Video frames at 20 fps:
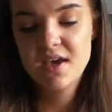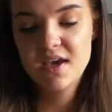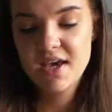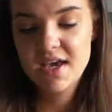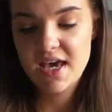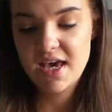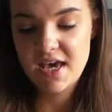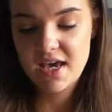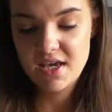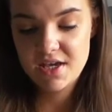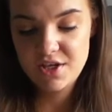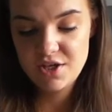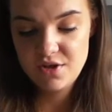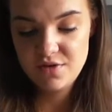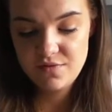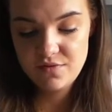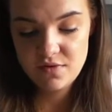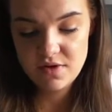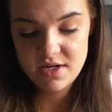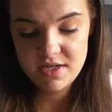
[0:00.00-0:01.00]
Okay,
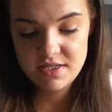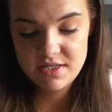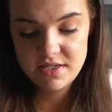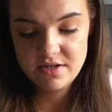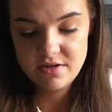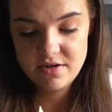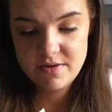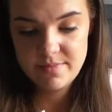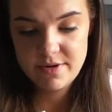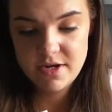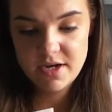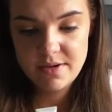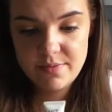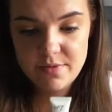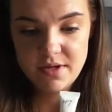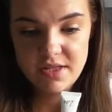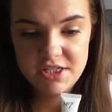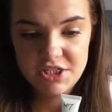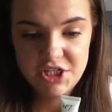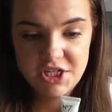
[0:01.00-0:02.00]
Youthful Eye Serum,
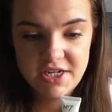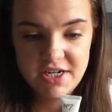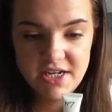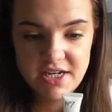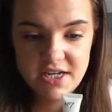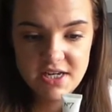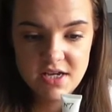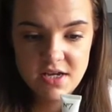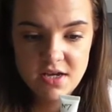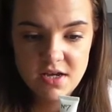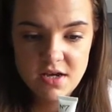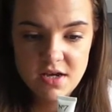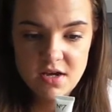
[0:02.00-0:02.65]
hypoallergenic.